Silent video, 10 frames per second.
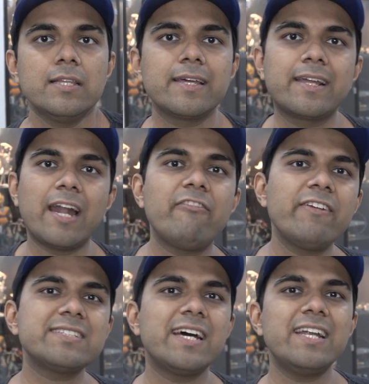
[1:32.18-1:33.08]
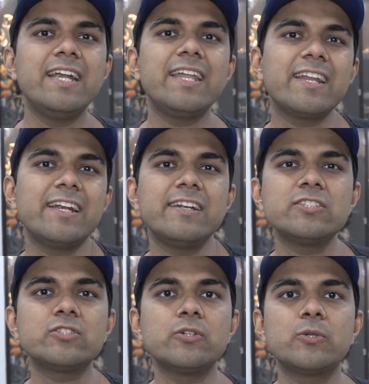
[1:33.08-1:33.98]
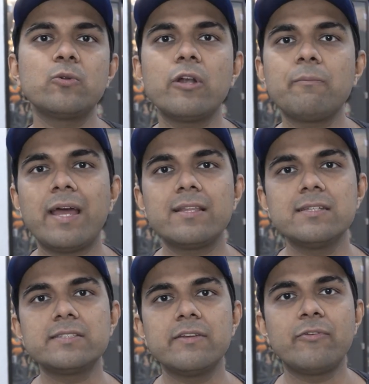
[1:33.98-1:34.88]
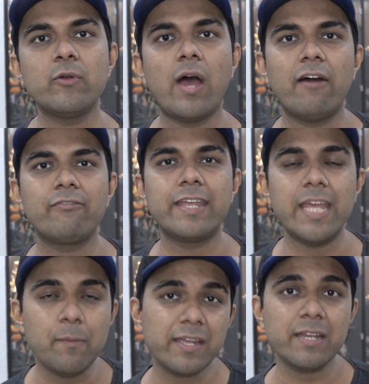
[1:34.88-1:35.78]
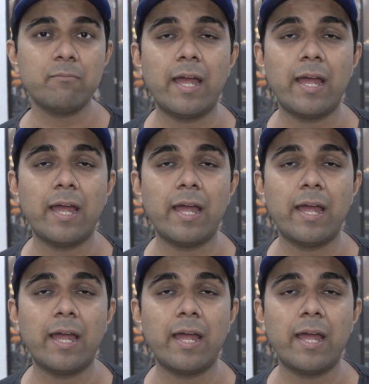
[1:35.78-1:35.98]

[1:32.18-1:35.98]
The graphics are integrated, so do not buy this if you have gaming in